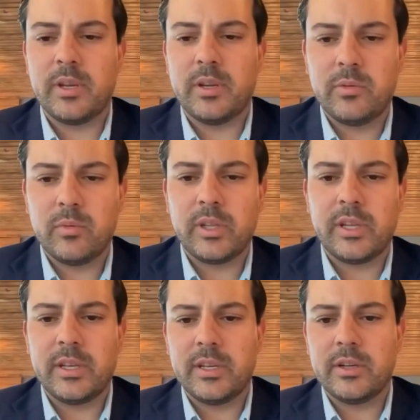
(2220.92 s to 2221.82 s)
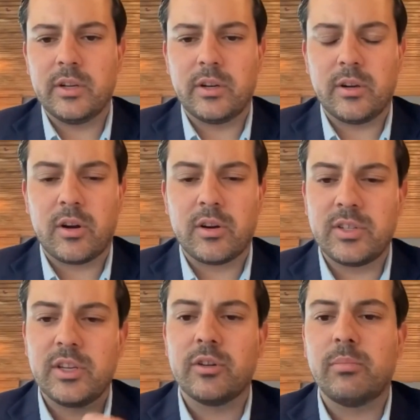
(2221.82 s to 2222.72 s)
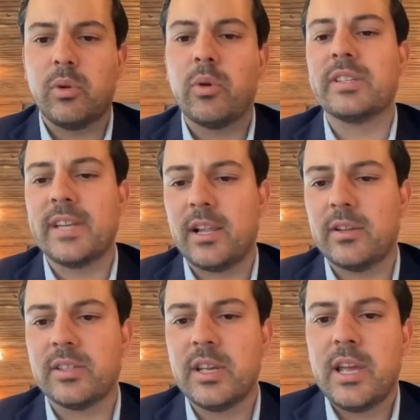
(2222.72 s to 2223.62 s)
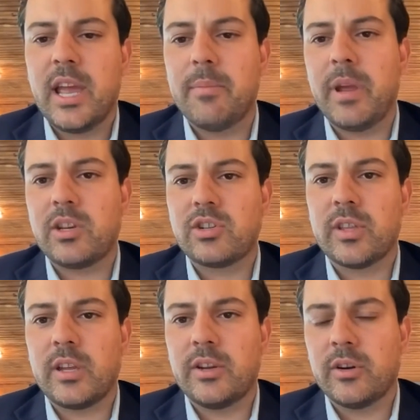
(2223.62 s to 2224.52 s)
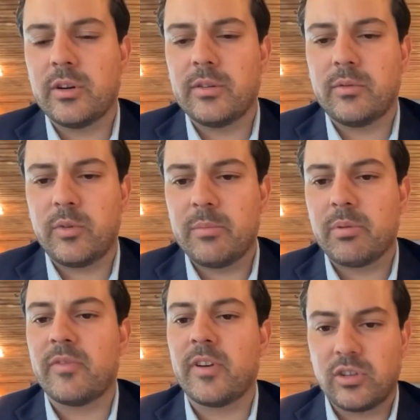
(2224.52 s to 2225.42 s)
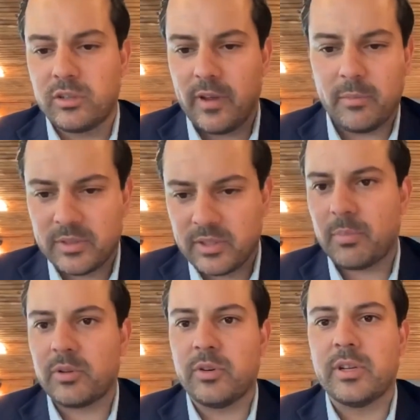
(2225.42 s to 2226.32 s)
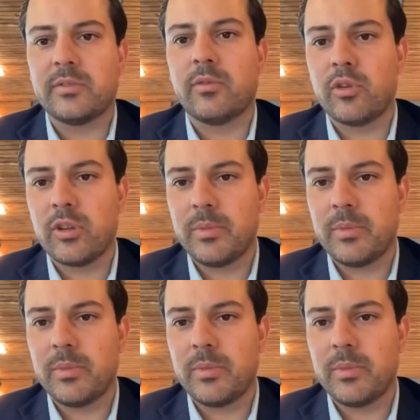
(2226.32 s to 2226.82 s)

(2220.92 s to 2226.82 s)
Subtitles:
be really harnessing your employees' talents and make sure that you're creating professional development opportunities for them.